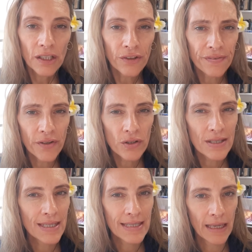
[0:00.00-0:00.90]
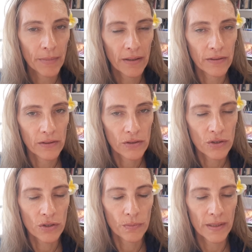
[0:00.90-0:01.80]
the focus is coming
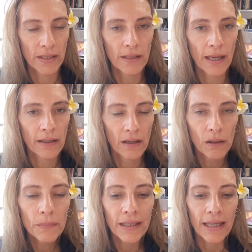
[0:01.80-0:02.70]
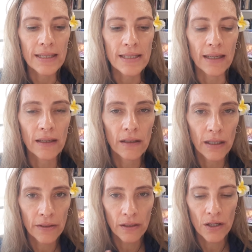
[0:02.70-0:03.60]
to be and culminating
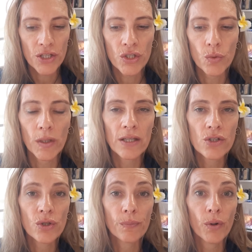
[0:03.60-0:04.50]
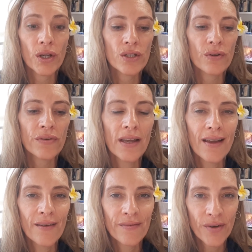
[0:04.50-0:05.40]
in the last two weeks to the point of
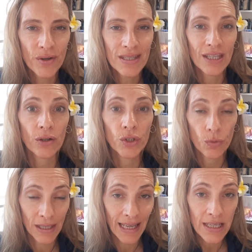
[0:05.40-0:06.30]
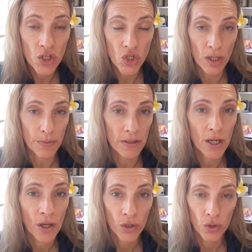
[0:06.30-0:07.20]
focusing on your relationships,
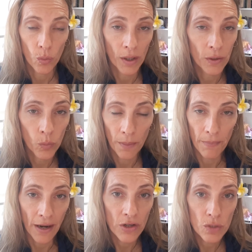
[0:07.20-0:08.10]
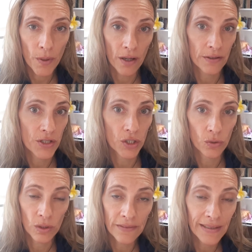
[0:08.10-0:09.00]
your one-on-one -on -one marriage partners,
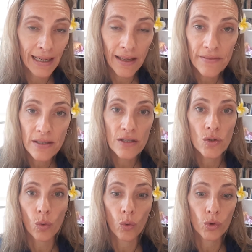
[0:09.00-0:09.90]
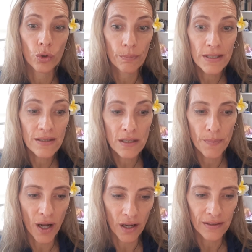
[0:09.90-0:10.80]
your live-in lovers or your business
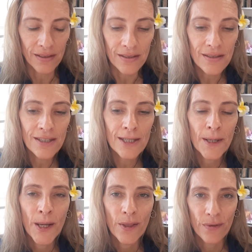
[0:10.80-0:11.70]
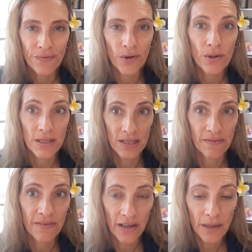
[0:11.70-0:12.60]
partners. The focus is
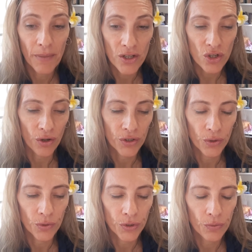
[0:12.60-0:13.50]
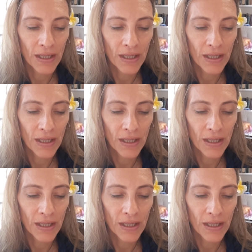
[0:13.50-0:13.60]
very much on your, your